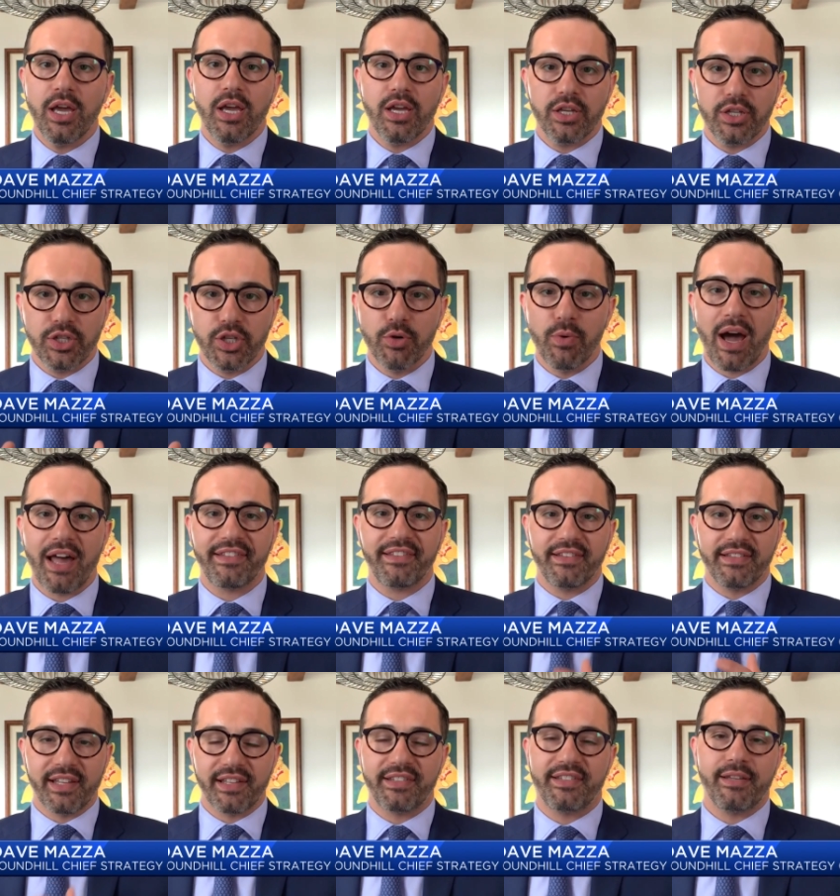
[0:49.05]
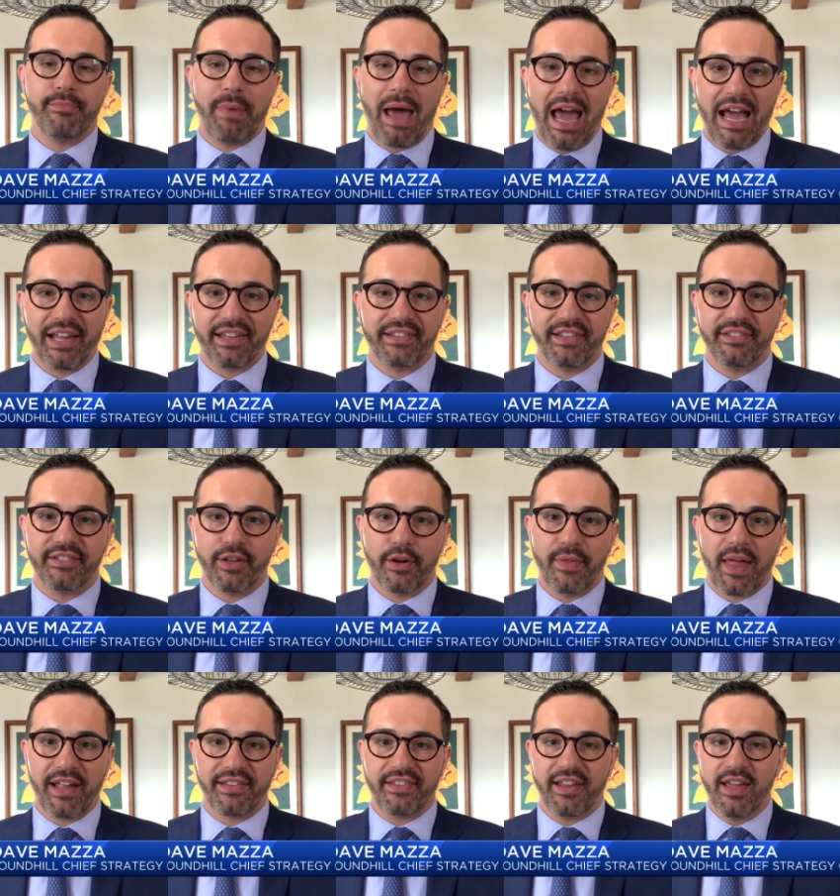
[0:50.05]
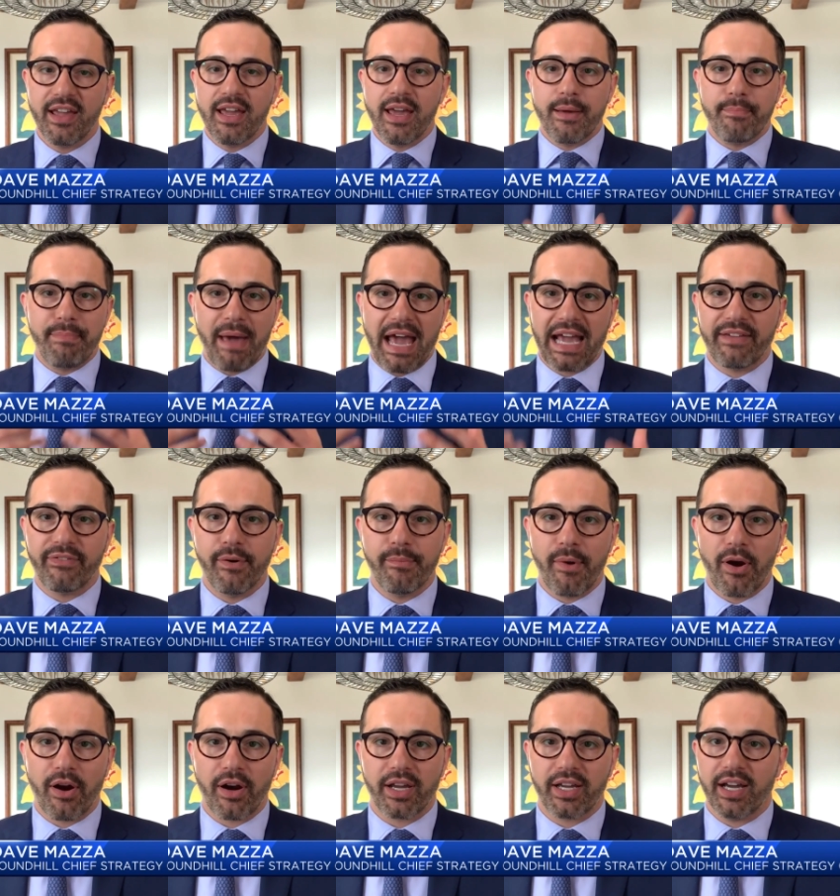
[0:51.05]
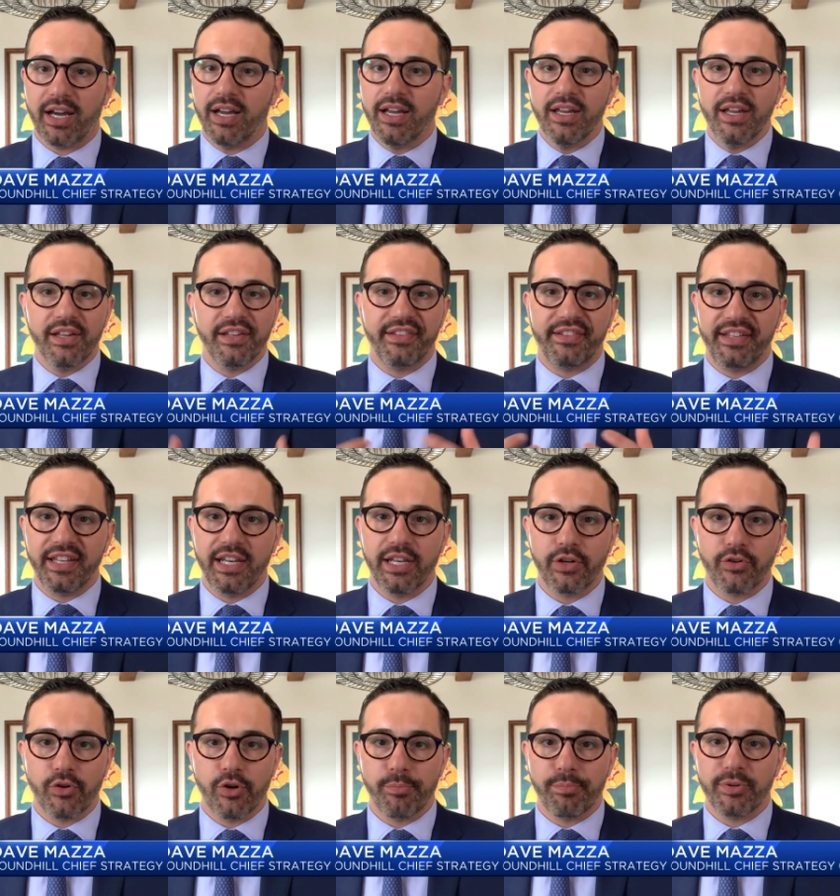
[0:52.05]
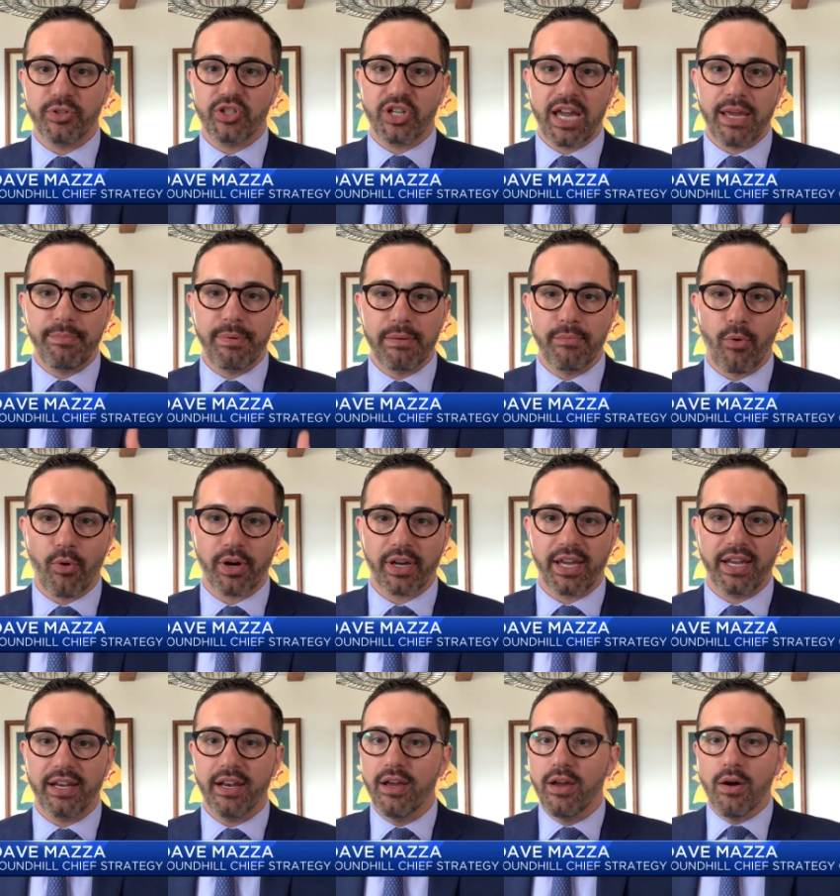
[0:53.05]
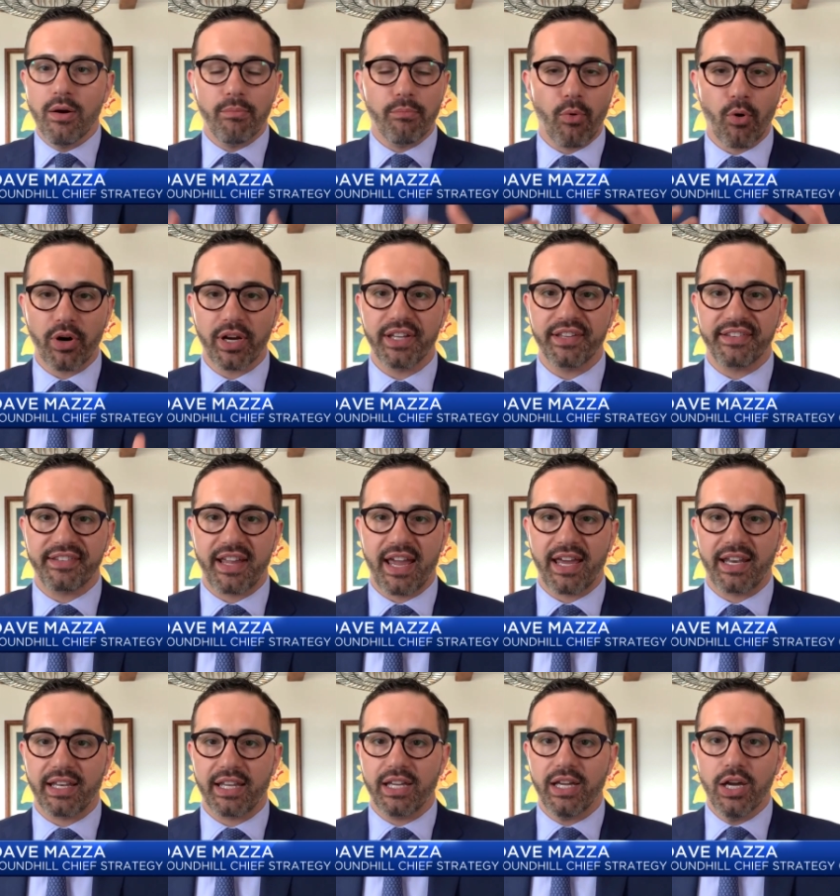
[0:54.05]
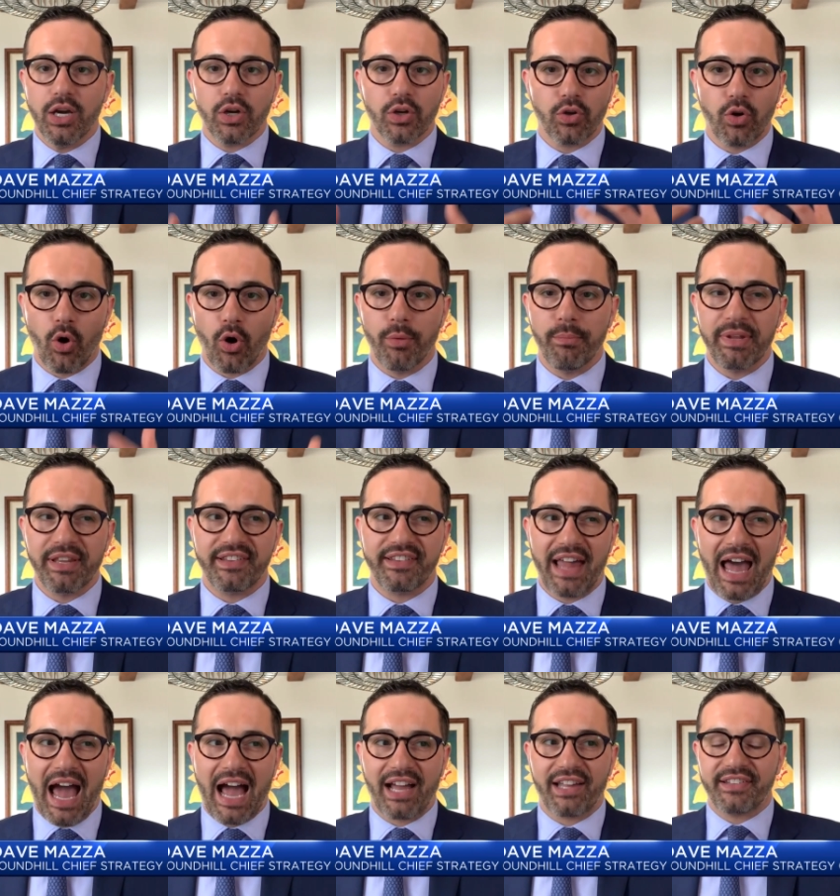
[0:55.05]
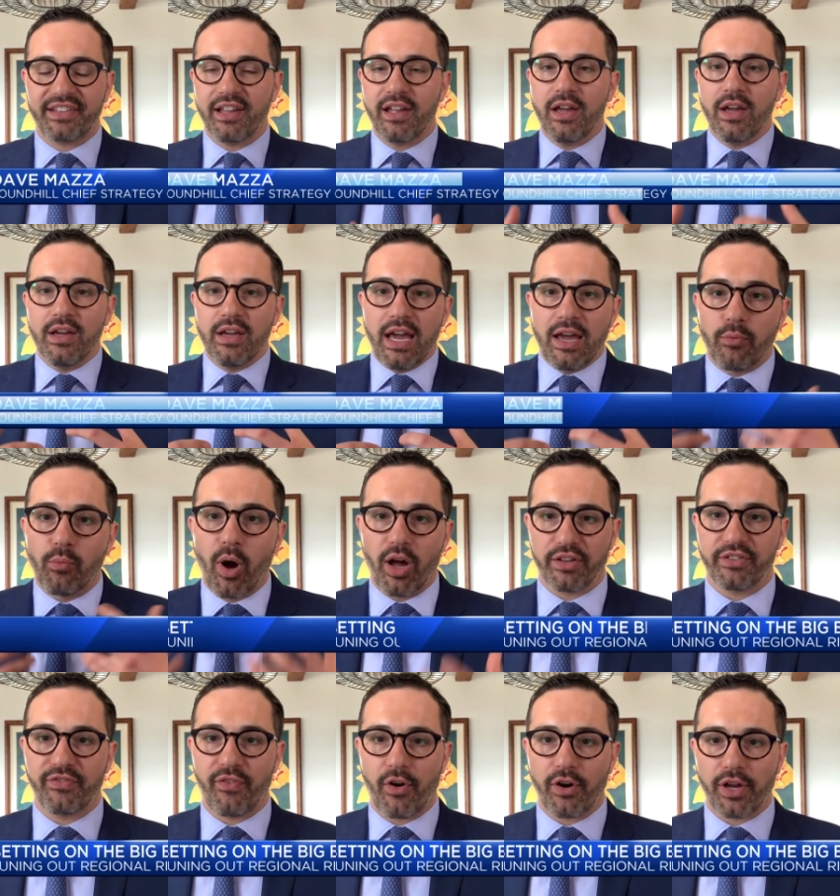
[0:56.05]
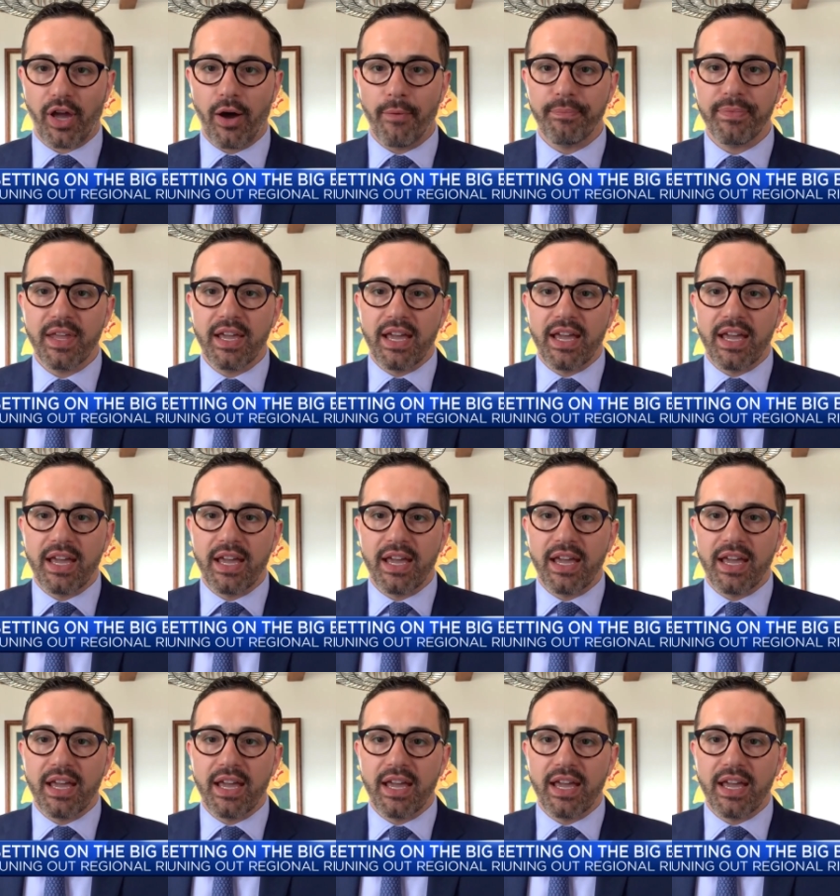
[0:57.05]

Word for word: U.S. listed banks. And so that's Bank of America, Citigroup, JP Morgan, Morgan Stanley, Goldman Sachs, and Wells Fargo.